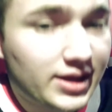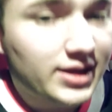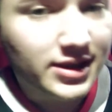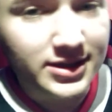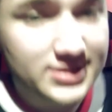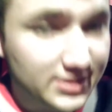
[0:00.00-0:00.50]

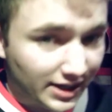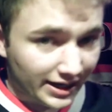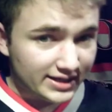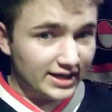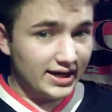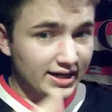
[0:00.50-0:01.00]
Listen, I
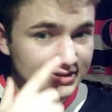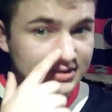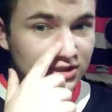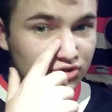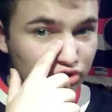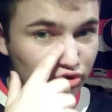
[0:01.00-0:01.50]
got a high
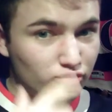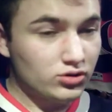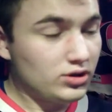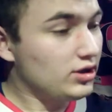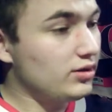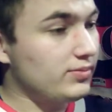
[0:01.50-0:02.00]
stick too,
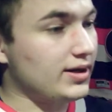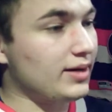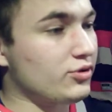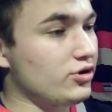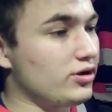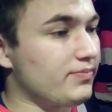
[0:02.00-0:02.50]
but
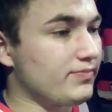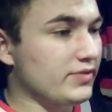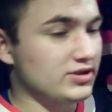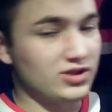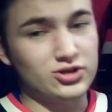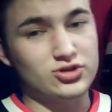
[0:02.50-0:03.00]
I'm good.
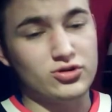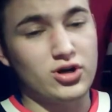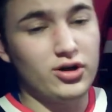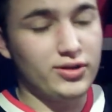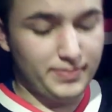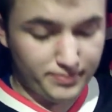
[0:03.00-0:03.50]
It's also
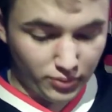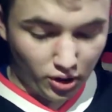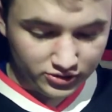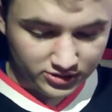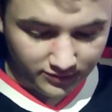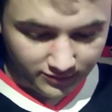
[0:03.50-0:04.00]
called a ball
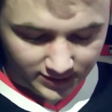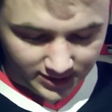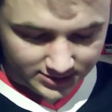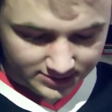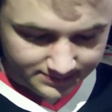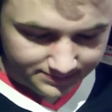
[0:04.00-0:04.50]
to the face.